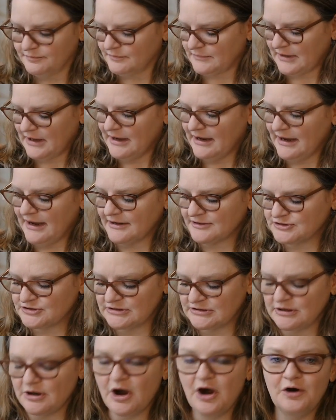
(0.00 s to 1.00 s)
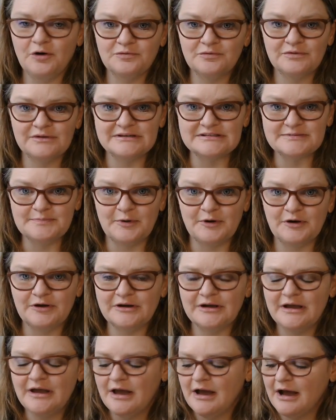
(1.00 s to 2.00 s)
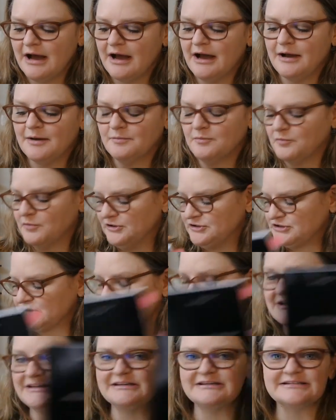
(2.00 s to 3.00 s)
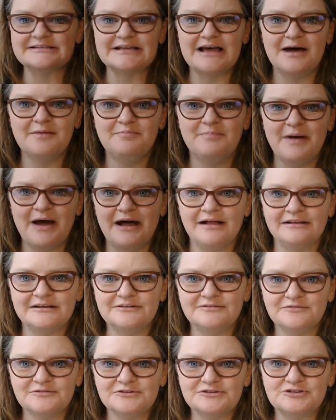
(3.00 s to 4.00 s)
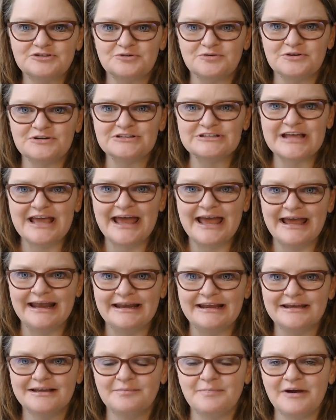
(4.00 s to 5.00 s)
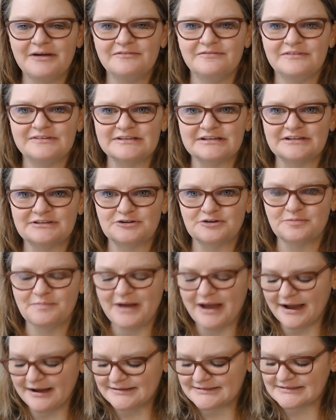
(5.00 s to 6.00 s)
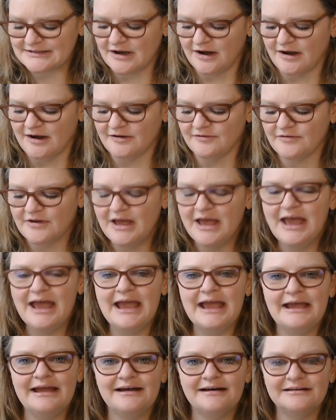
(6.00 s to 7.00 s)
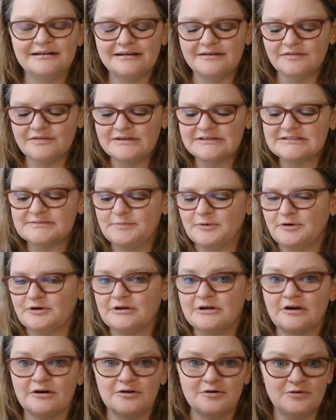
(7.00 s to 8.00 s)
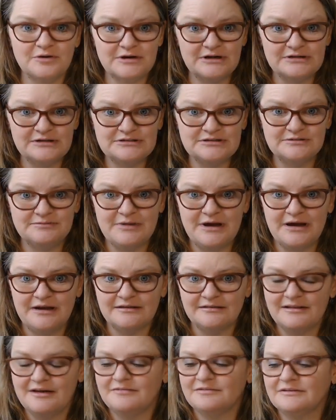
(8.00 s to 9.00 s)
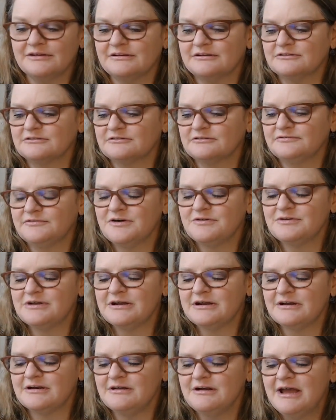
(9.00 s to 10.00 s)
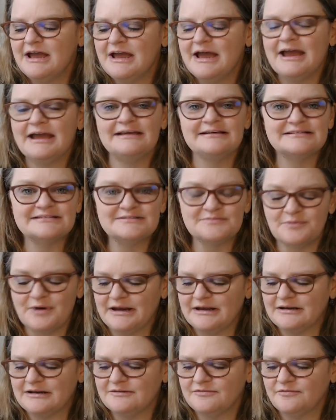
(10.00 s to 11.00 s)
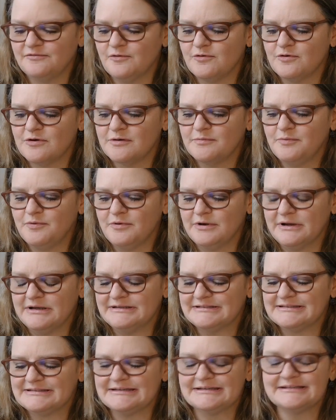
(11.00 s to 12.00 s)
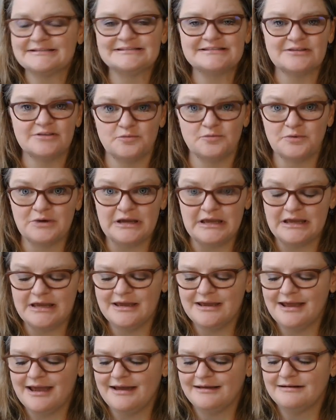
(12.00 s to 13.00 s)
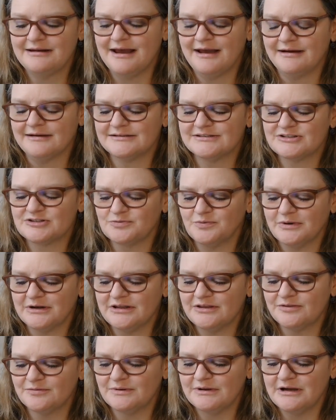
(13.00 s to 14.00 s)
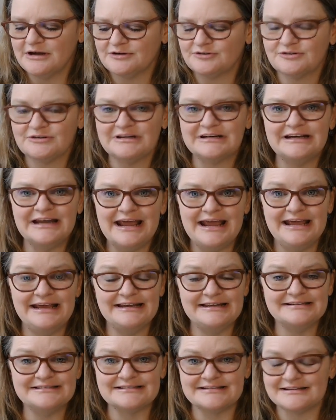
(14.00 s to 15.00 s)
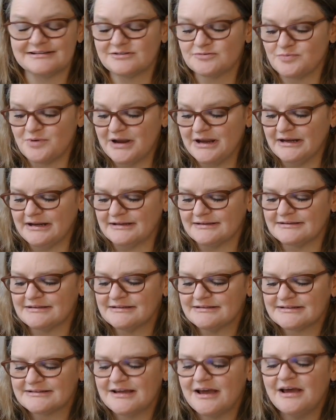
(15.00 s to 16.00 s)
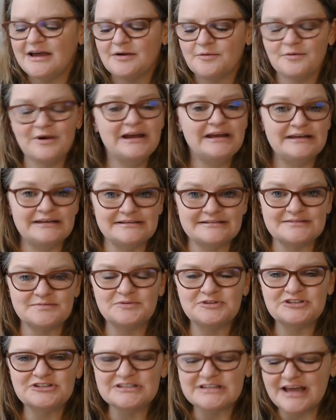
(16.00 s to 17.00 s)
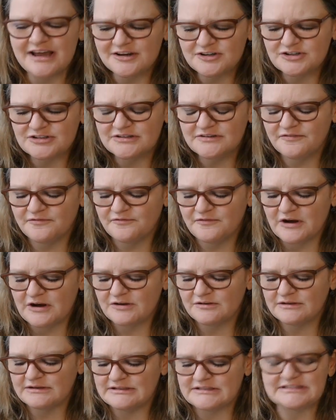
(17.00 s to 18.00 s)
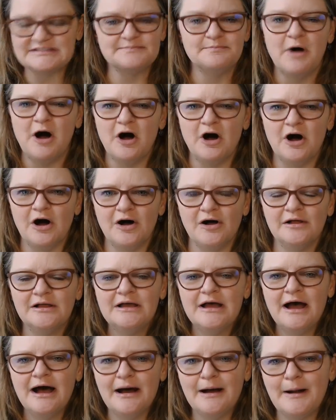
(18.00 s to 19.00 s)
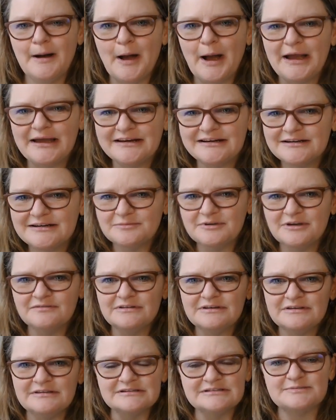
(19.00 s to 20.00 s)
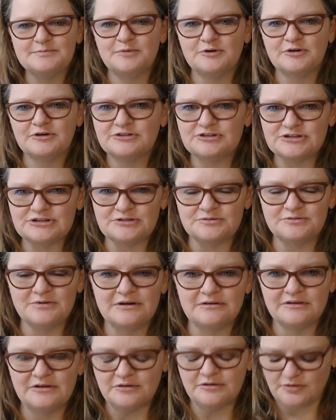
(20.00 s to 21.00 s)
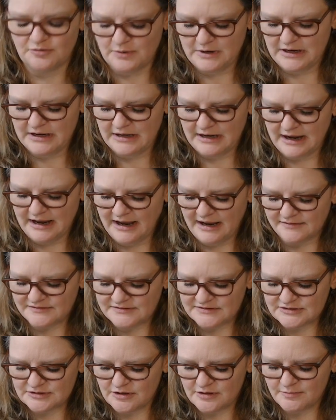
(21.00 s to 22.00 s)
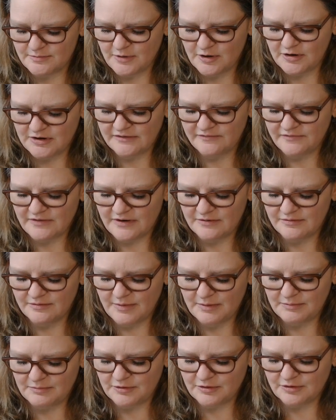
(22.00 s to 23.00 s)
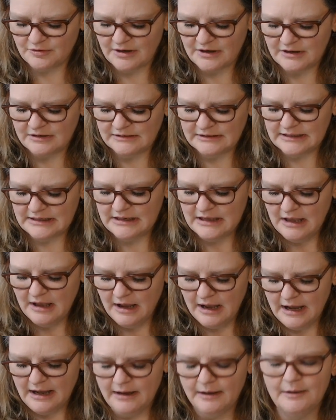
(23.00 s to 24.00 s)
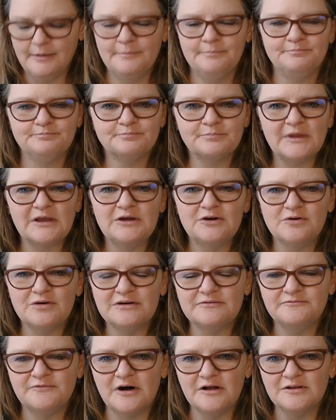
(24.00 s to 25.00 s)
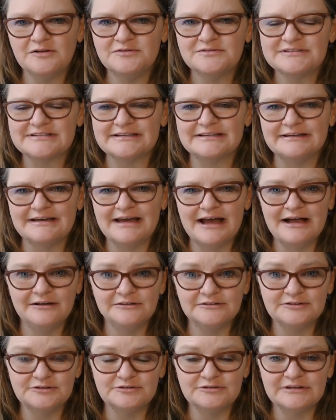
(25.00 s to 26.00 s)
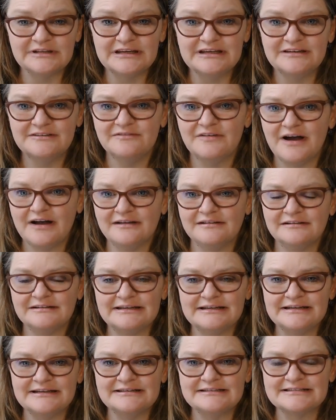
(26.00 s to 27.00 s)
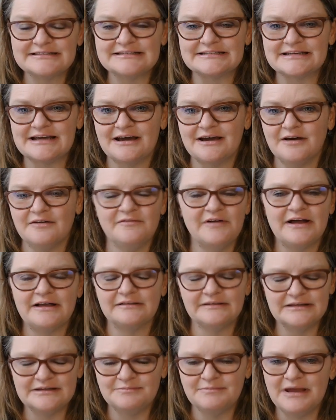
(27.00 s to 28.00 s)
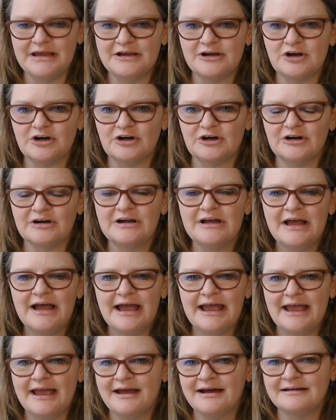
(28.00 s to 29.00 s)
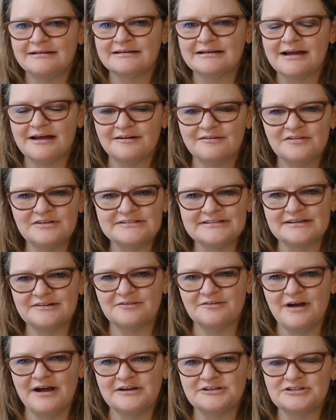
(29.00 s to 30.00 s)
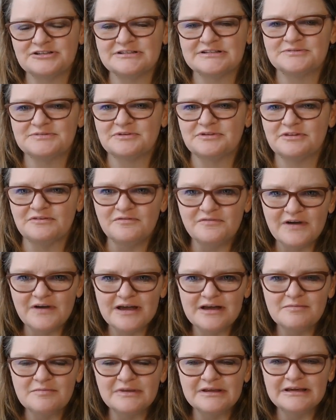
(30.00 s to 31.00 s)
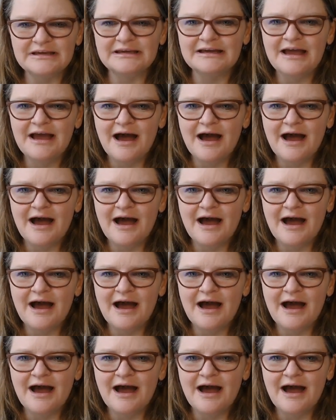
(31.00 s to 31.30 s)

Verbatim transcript: I actually own this book, um, which is A Ballad for George Henig by Viktor Paskov. And this book, according to my lovely little phone here, is rated 4.63 and has 2,386 ratings ratings, which is actually fairly small. Uh, I ended up giving this book just around the three and a half star mark, if I remember correctly. Um, you know, it follows an elderly violinist, uh, violin maker, and kind of his interactions with the family.